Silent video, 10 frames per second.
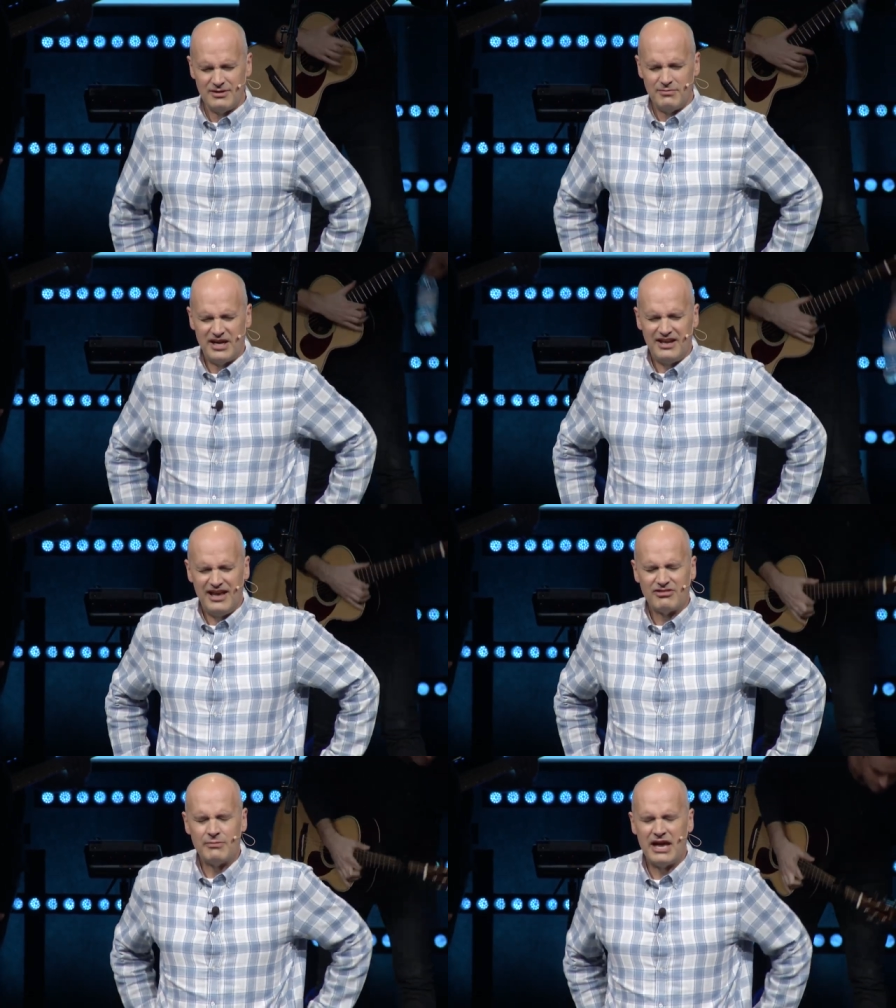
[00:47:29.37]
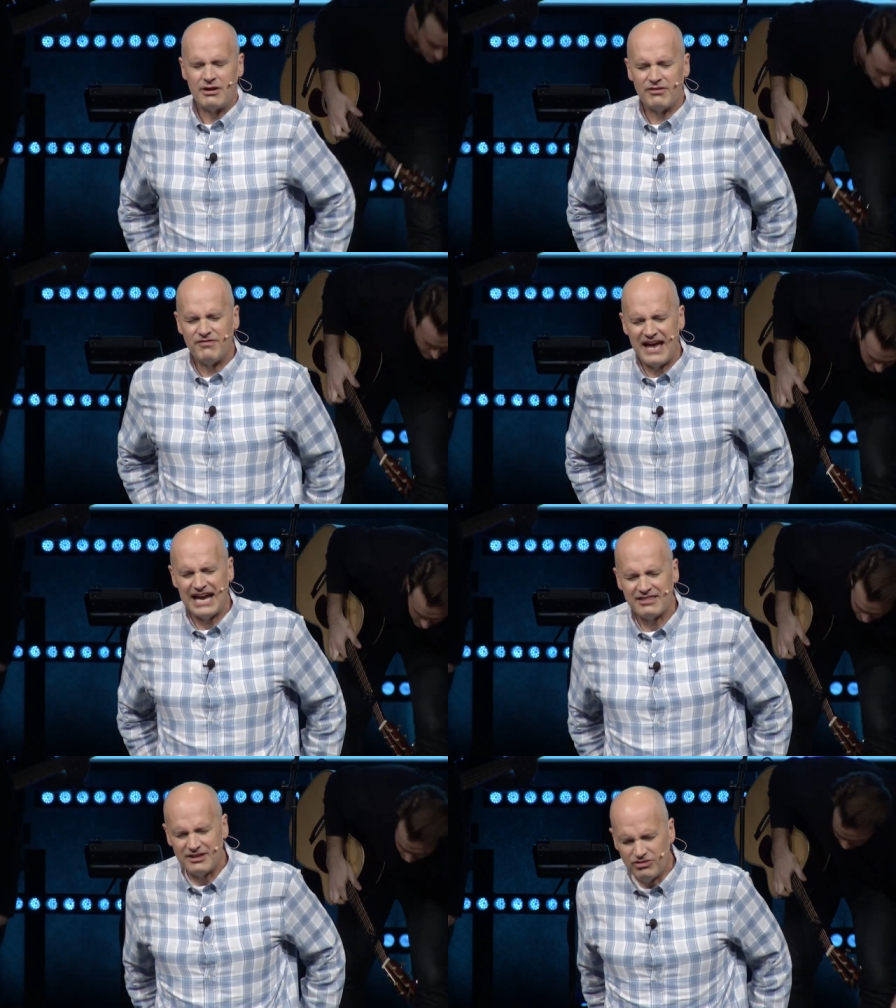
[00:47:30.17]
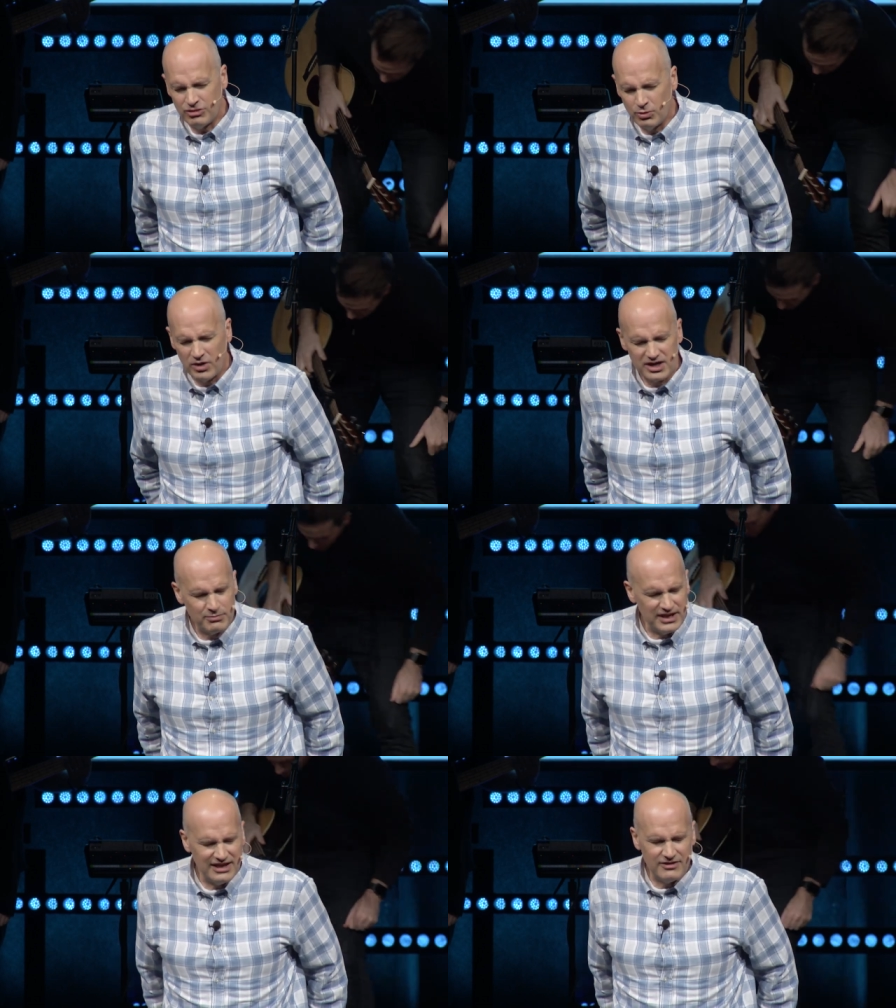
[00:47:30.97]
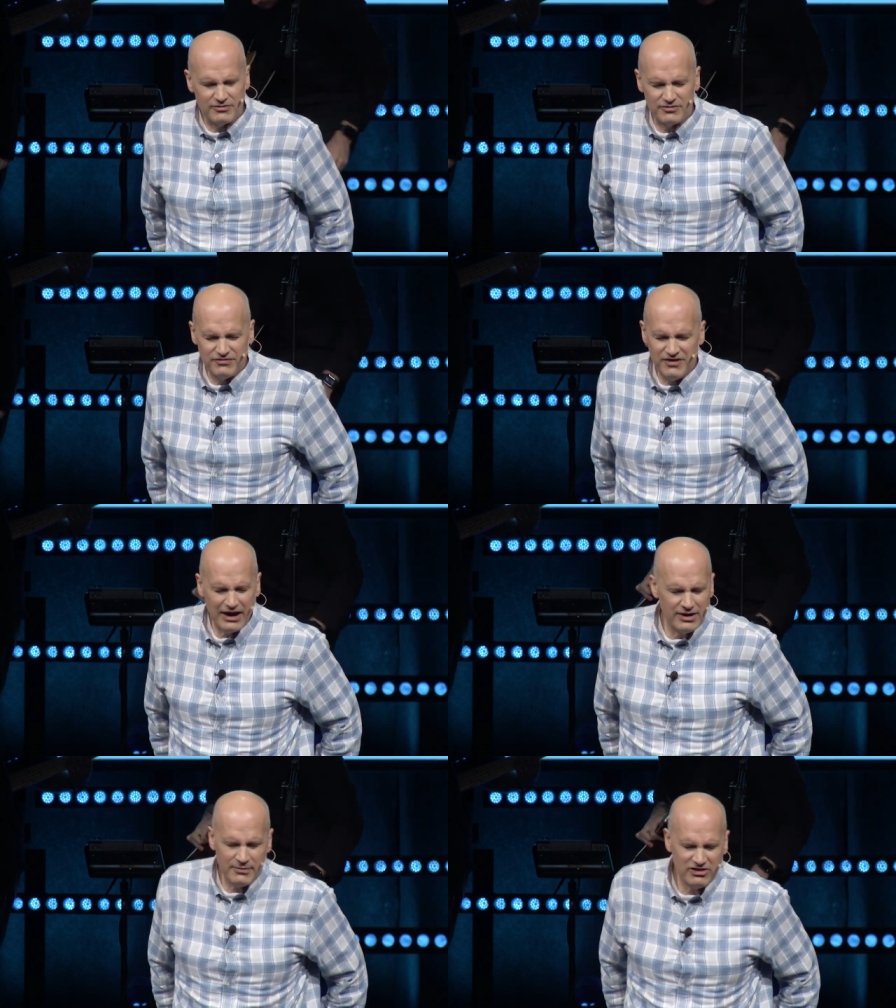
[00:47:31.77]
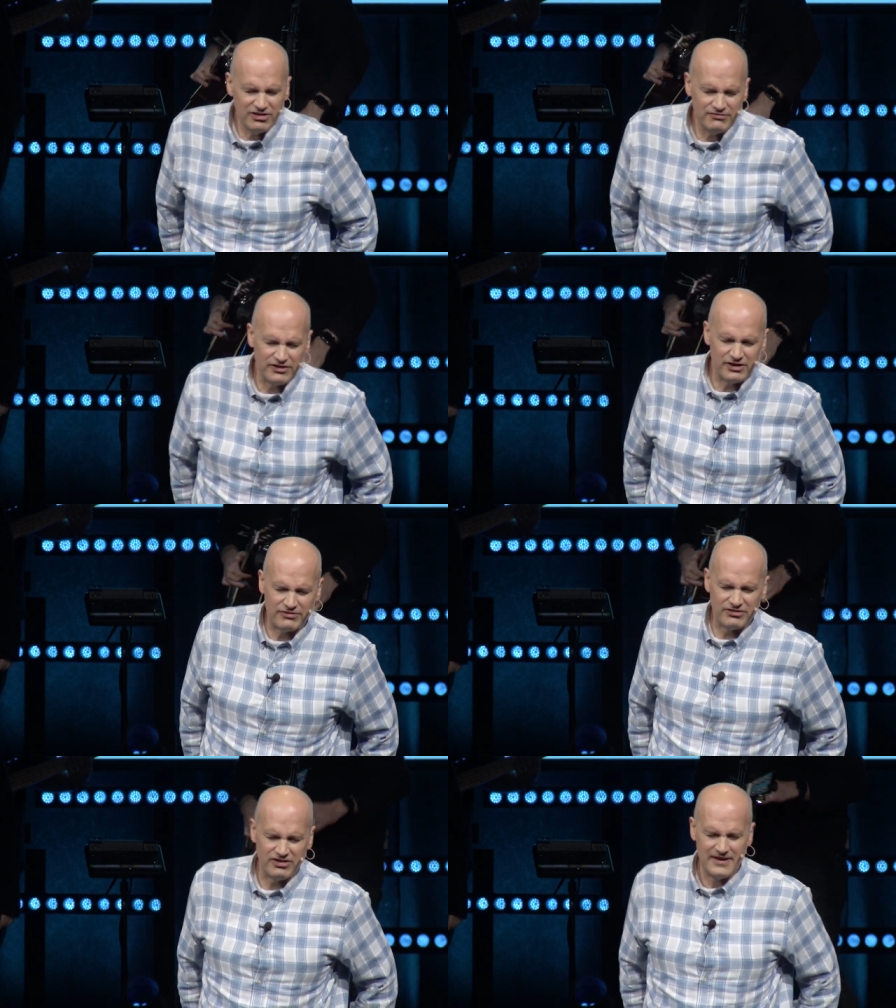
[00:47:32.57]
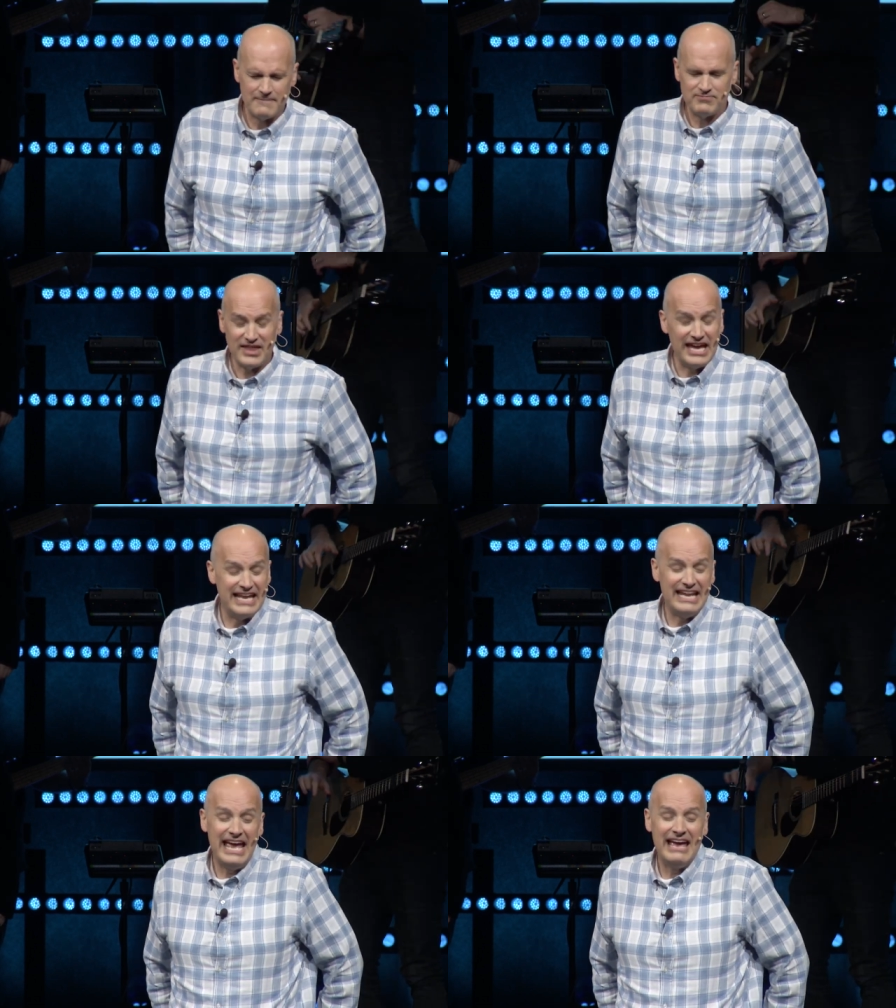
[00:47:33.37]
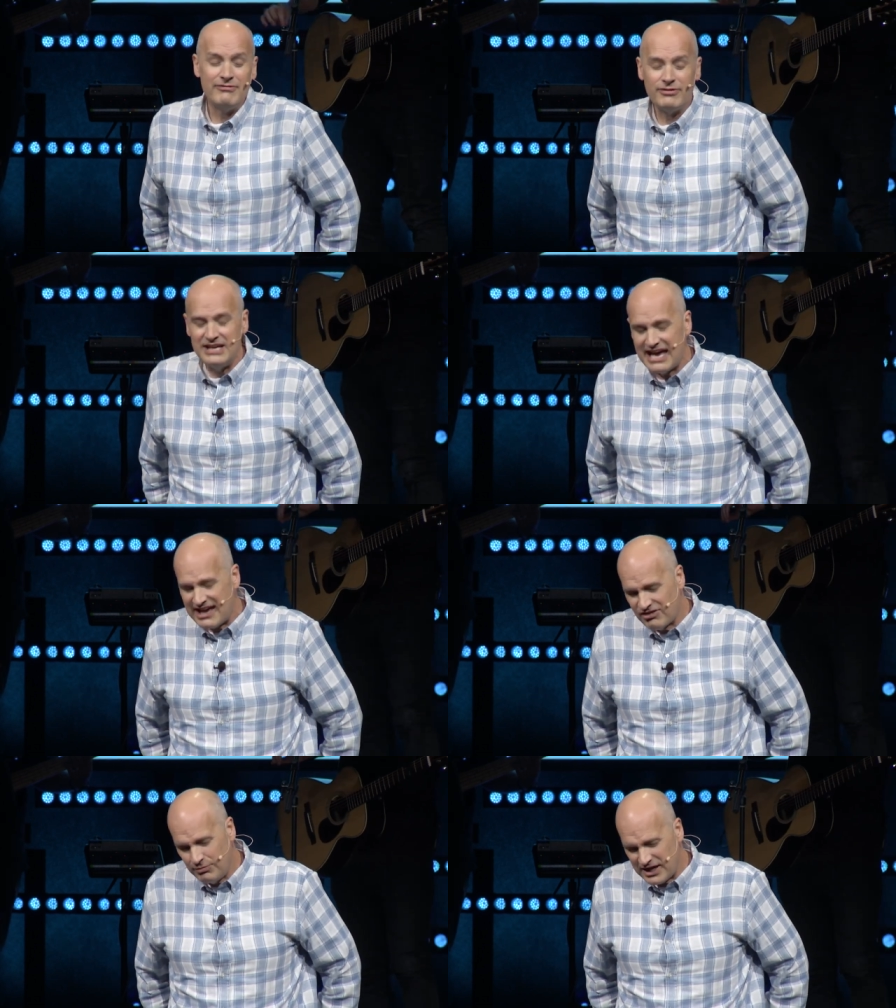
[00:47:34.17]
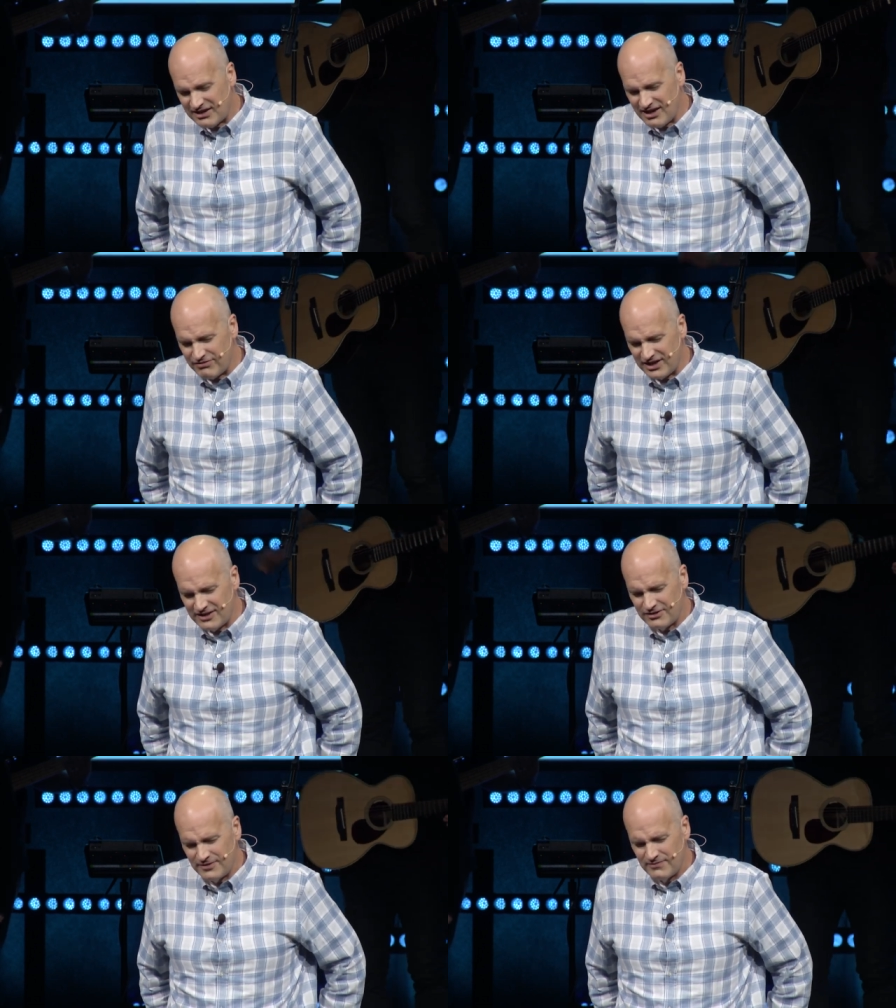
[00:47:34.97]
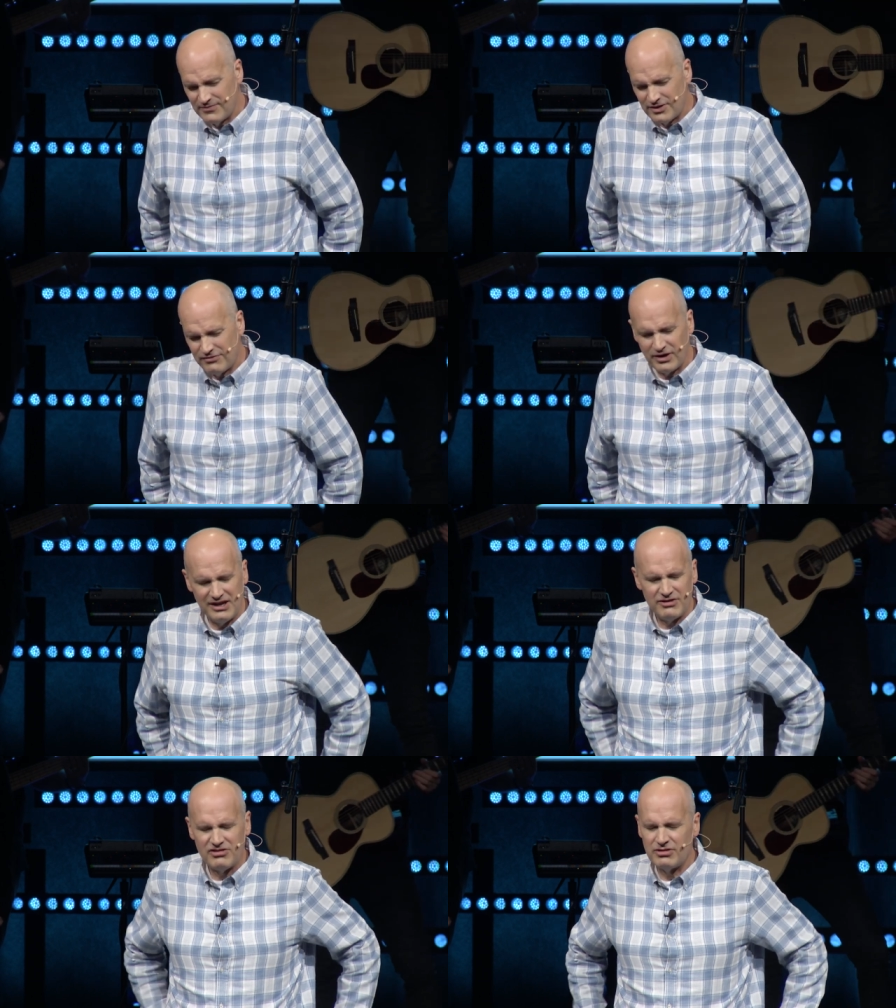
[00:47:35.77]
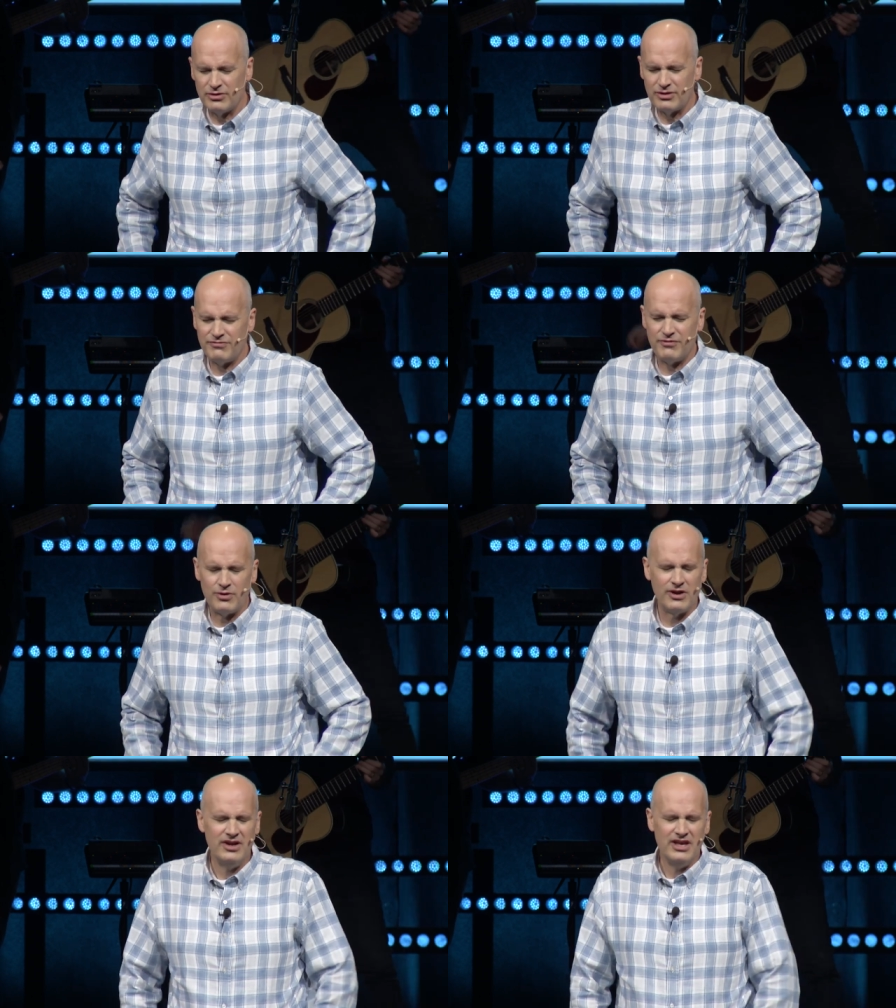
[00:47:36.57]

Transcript: but as a matter of fact, that you want to be very much involved in every aspect of it. Forgive us, Lord, for